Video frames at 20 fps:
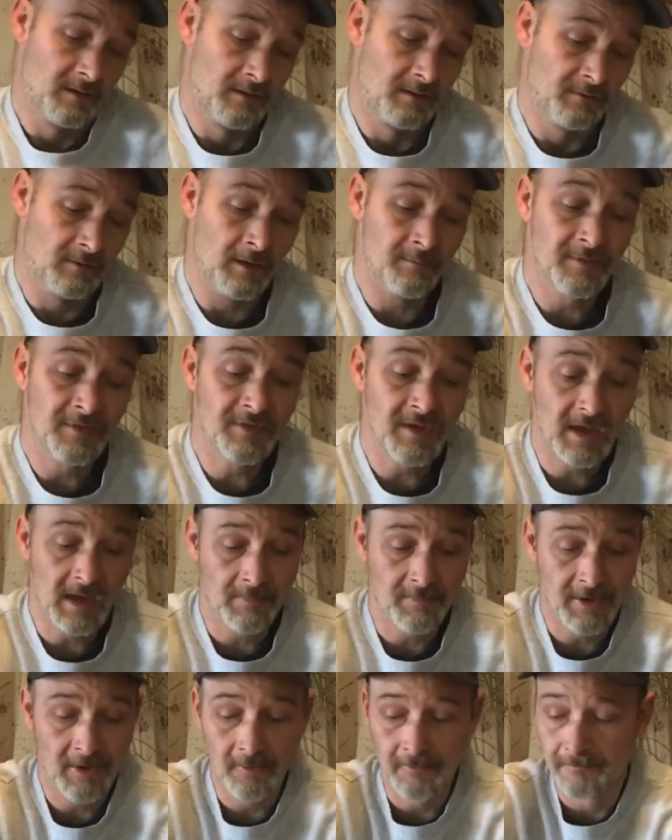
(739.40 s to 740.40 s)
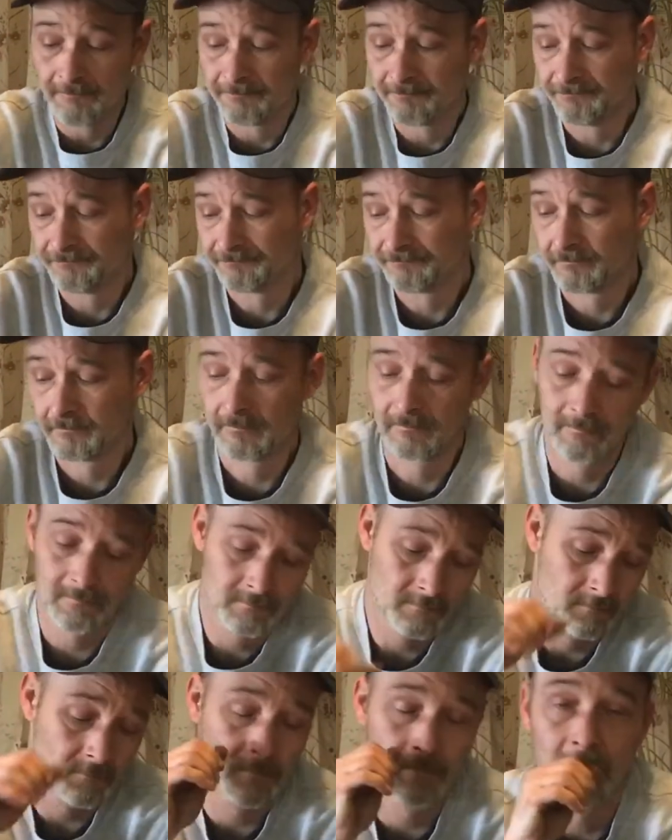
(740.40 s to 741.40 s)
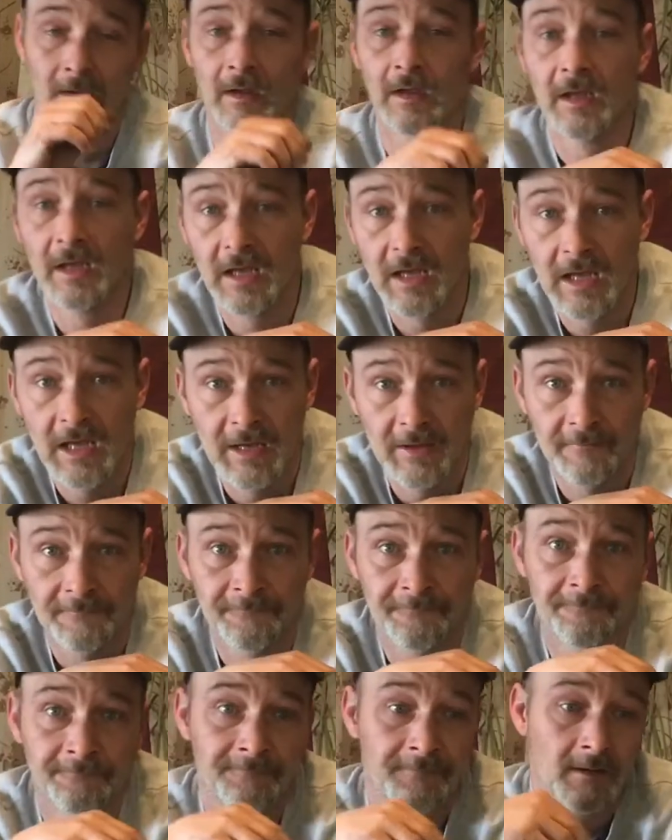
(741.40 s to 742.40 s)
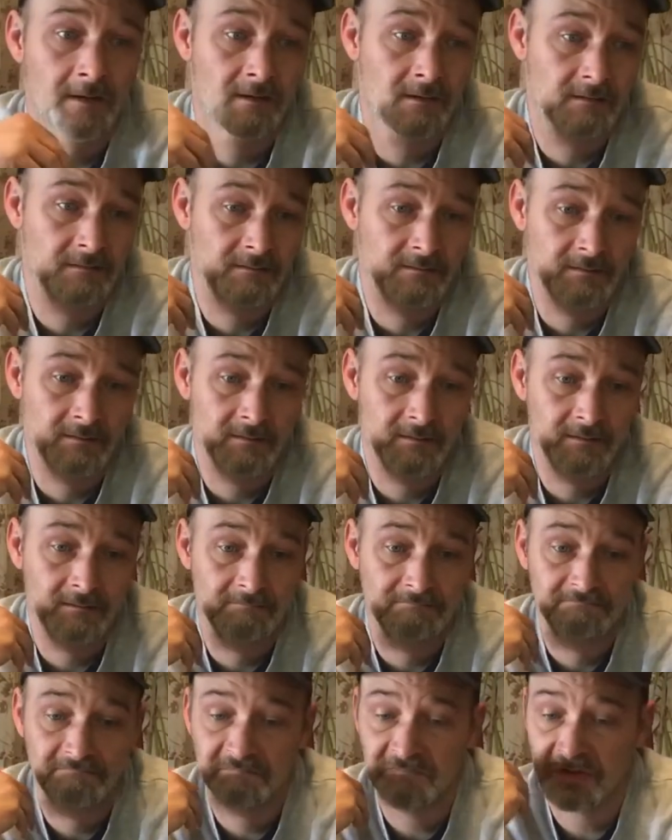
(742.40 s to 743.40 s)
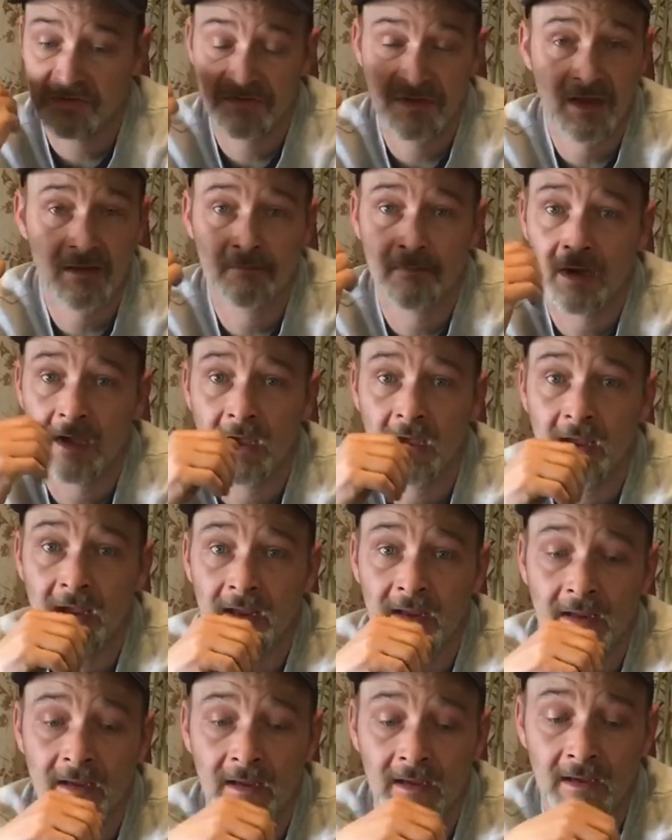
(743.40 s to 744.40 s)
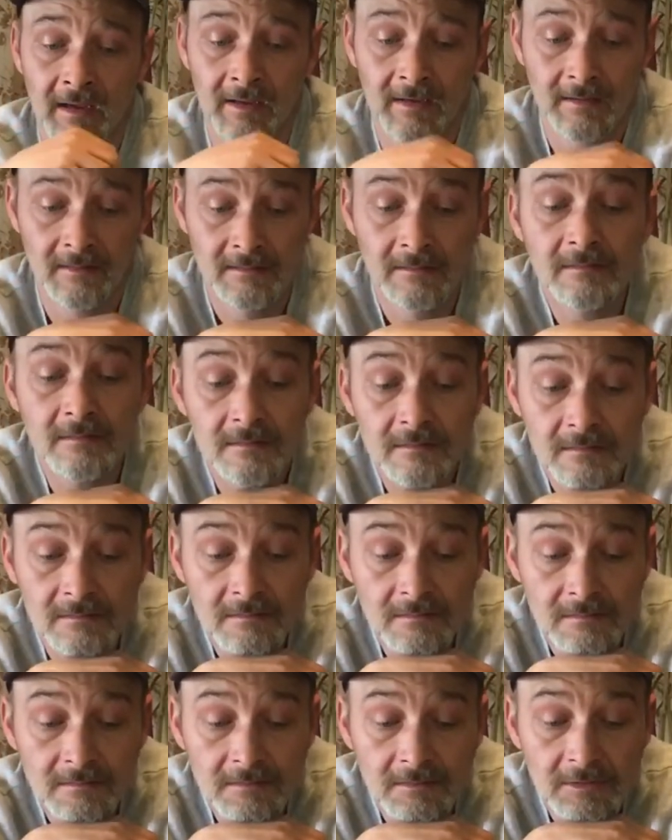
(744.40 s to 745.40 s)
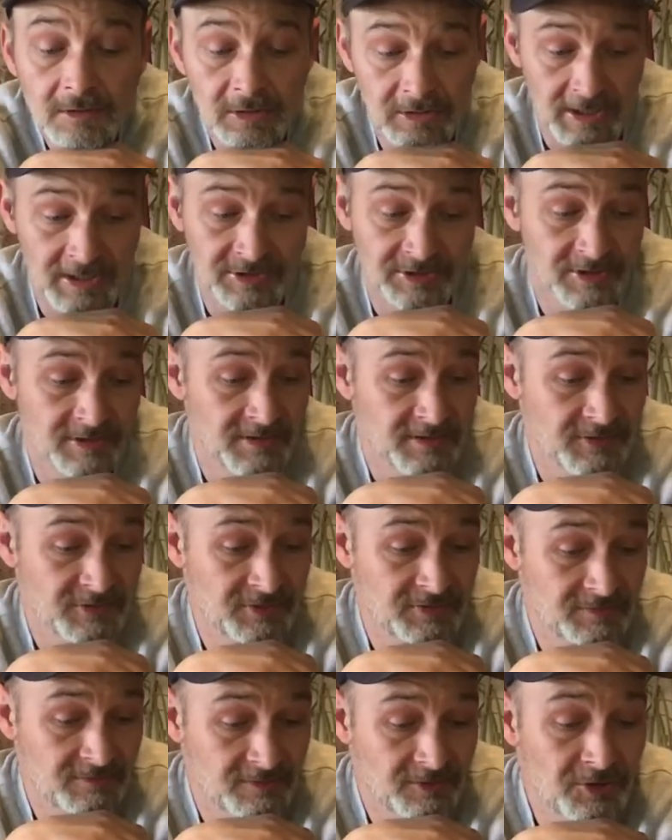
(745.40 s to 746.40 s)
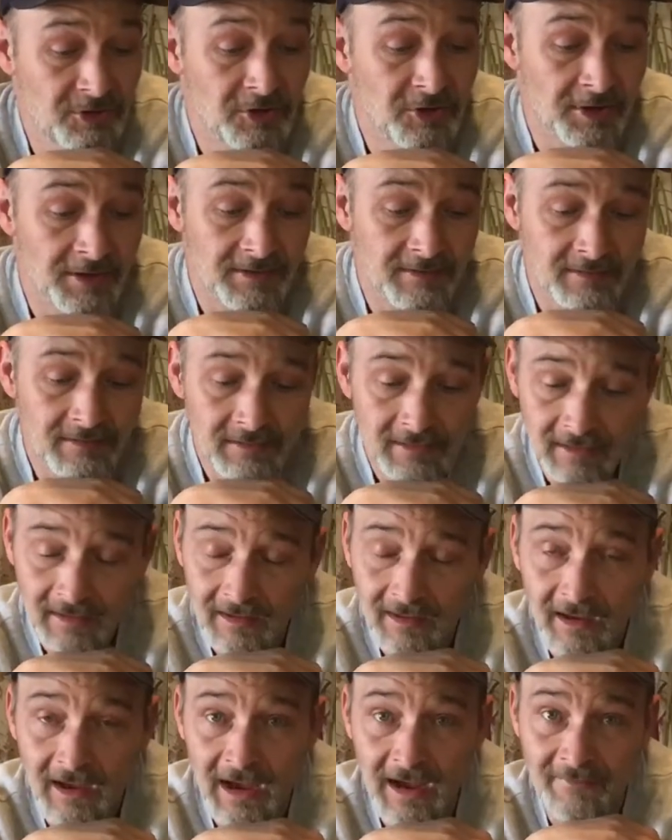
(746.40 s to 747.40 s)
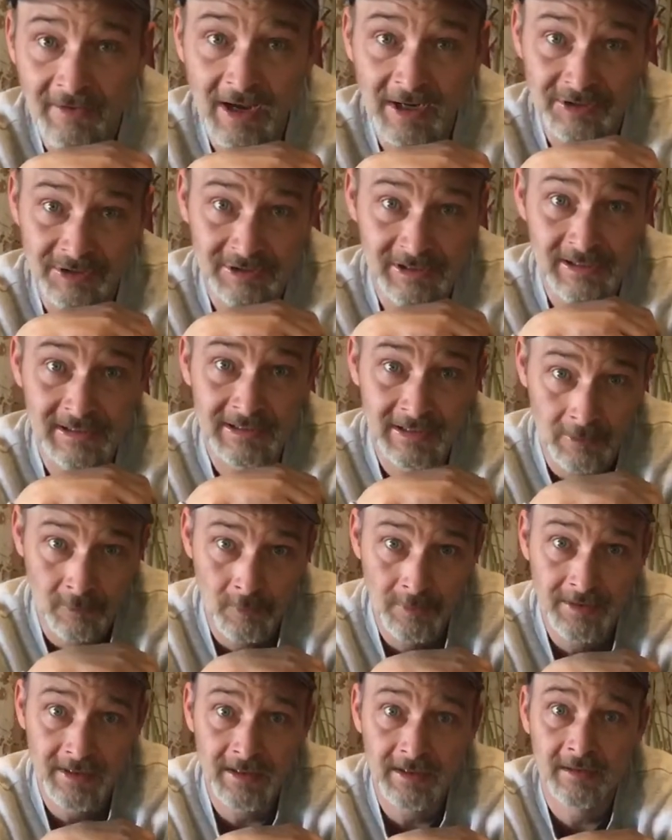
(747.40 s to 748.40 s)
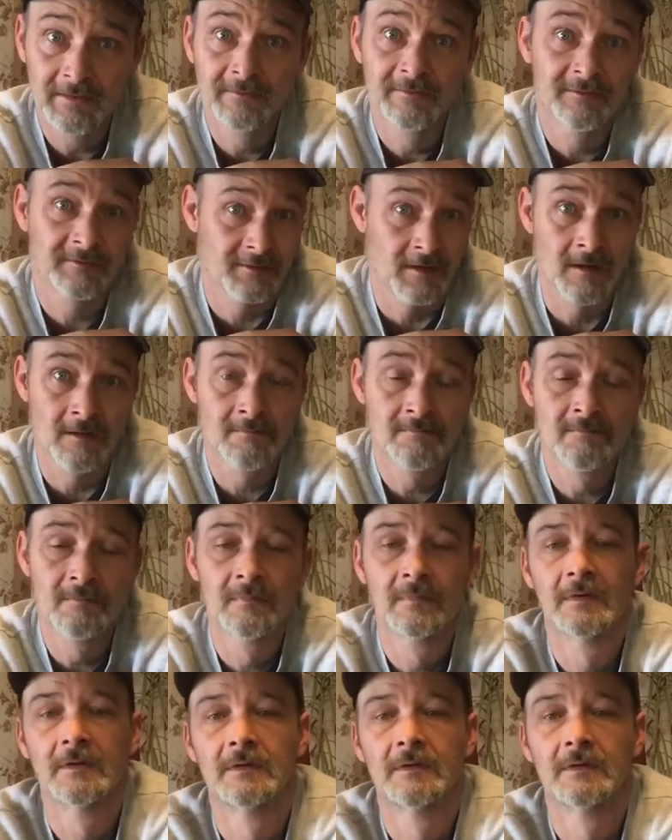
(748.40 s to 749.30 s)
Something to think about. If you think my collection is good, I've actually liquidated some.